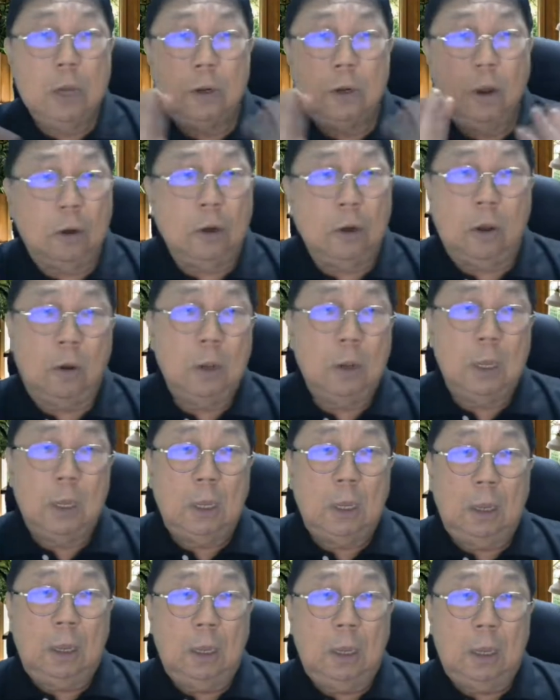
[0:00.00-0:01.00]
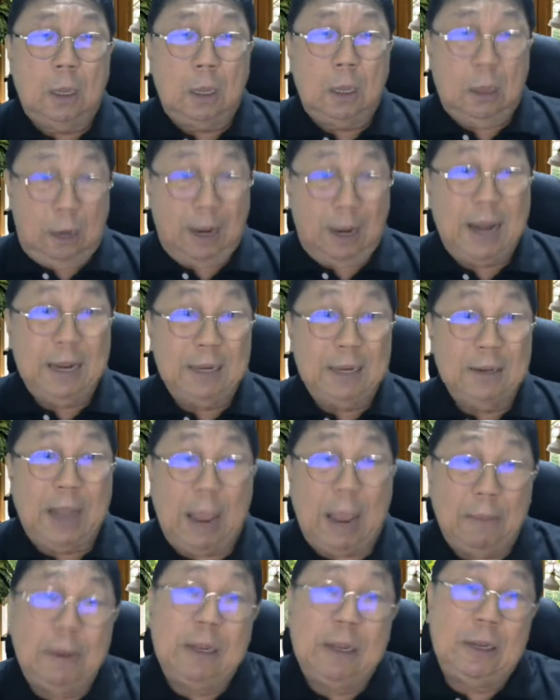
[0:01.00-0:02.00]
All right?
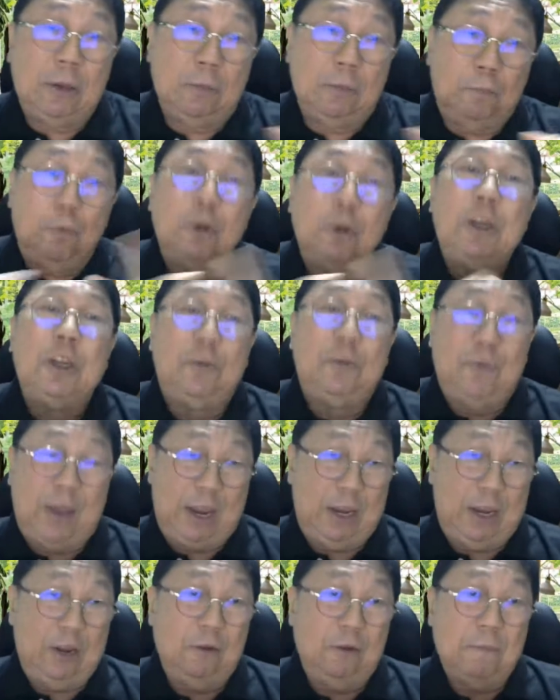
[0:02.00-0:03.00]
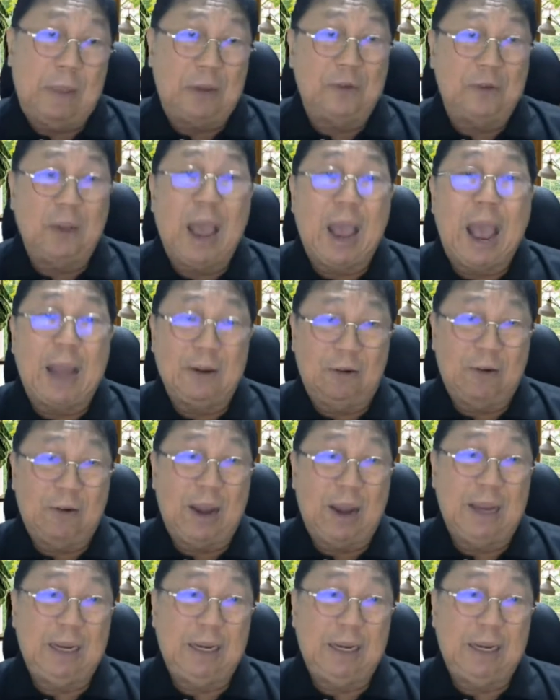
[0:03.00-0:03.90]
I mean, put this way, martial art, all right?